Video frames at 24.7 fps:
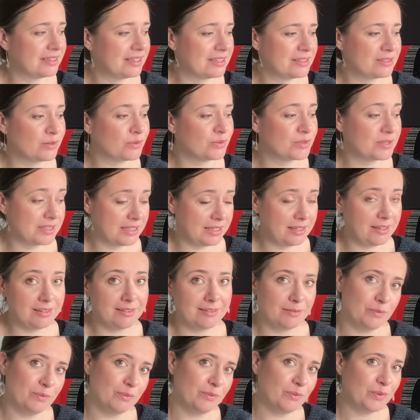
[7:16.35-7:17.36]
as you'll see
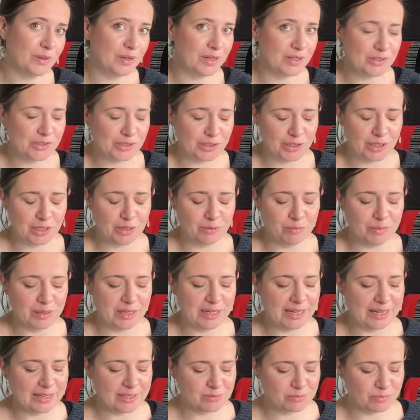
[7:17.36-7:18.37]
when I show you my
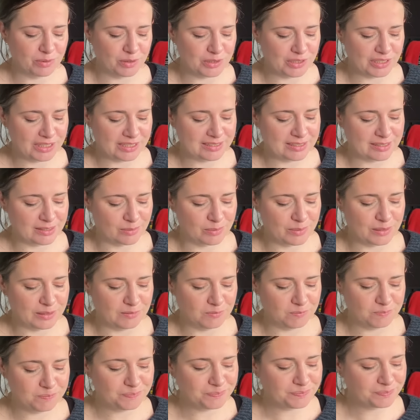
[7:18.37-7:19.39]
next project as well.